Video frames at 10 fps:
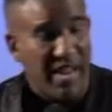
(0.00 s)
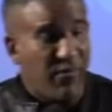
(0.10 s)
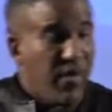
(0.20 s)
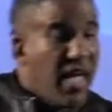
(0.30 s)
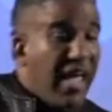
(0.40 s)

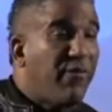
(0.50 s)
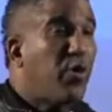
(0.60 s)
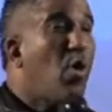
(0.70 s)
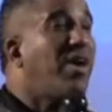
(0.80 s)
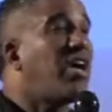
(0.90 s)
If
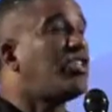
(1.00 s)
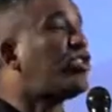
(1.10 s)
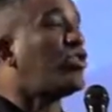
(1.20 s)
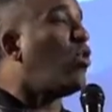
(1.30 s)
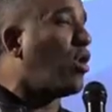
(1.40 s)
you are not
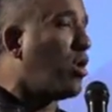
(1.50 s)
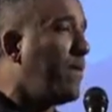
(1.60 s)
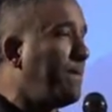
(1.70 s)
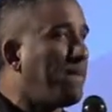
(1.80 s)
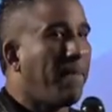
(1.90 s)
sure
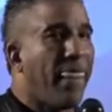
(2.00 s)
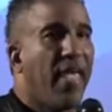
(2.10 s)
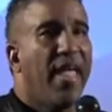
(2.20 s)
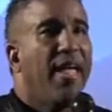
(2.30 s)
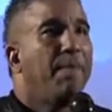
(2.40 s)

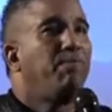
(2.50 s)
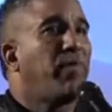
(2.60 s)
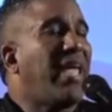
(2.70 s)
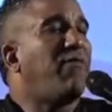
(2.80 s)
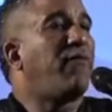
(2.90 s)

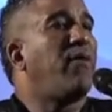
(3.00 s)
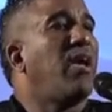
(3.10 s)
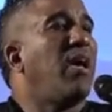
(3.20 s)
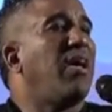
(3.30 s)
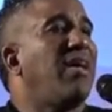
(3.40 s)
if
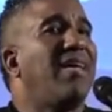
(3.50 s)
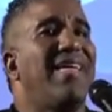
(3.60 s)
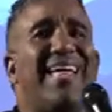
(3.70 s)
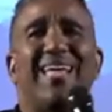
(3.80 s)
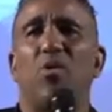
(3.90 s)

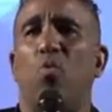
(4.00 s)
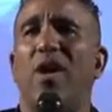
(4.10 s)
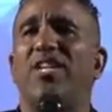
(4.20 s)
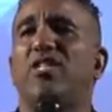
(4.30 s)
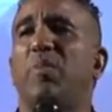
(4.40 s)

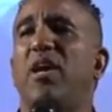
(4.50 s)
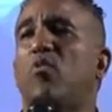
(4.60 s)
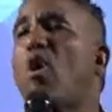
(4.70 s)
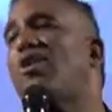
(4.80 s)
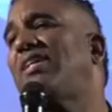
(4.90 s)
what is being
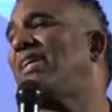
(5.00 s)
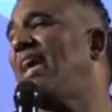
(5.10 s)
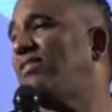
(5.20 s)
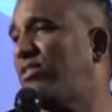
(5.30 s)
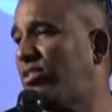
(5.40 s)
wrought
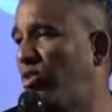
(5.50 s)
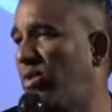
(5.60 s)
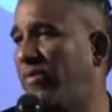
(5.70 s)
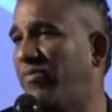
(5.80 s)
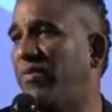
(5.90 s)
against you,
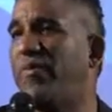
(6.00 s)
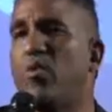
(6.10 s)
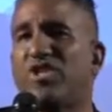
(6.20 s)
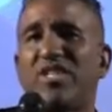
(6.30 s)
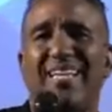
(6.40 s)
if the
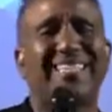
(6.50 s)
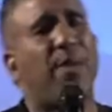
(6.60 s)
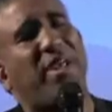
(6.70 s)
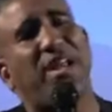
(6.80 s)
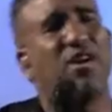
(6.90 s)
foolishness that's
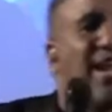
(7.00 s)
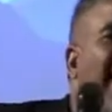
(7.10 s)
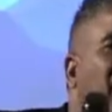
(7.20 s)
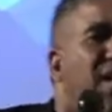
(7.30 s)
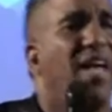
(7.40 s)
happening in your
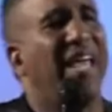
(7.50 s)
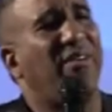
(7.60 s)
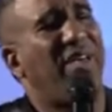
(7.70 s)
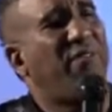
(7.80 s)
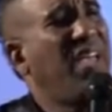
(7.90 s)
life,
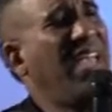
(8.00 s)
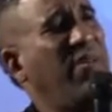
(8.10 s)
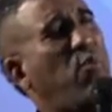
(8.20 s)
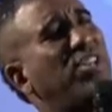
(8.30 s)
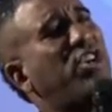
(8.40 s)
if
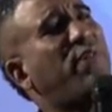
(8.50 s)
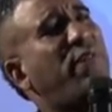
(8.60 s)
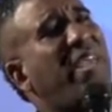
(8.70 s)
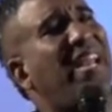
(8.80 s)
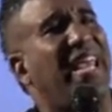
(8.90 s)
what you're
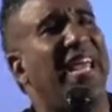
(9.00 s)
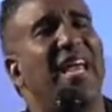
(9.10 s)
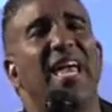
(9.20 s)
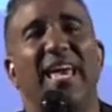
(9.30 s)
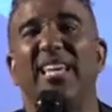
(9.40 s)
feeling
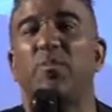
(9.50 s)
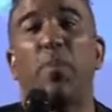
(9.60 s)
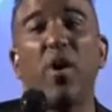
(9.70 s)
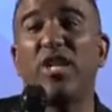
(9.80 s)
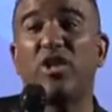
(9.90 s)
is
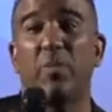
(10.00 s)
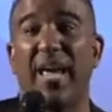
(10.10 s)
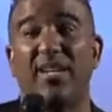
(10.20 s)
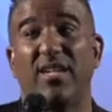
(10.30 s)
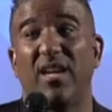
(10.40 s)

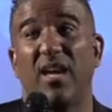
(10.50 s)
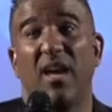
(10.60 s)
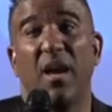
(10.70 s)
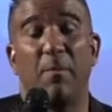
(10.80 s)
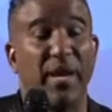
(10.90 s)
punishment
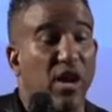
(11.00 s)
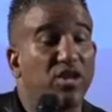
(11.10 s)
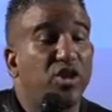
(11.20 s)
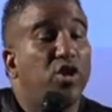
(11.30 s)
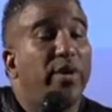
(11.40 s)

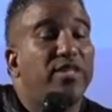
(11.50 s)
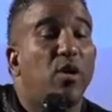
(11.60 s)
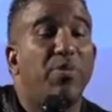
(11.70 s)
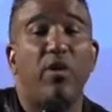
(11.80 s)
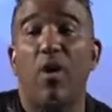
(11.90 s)
because you're doing
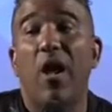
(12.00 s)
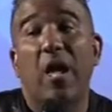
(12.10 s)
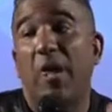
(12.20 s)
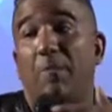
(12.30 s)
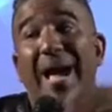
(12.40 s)
something
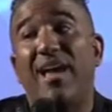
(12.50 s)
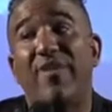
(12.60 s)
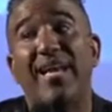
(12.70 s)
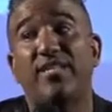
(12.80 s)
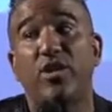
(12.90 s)
wrong, my
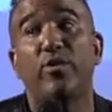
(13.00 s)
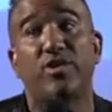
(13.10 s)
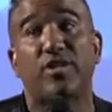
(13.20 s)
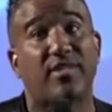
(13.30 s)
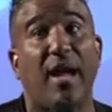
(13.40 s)
advice to you is
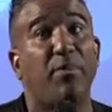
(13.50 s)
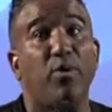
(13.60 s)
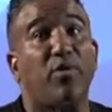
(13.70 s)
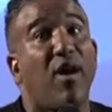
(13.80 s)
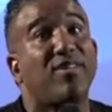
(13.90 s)
just stop
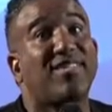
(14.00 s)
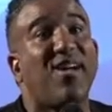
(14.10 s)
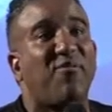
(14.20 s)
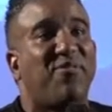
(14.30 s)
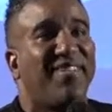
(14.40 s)
doing wrong
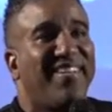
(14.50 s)
stuff.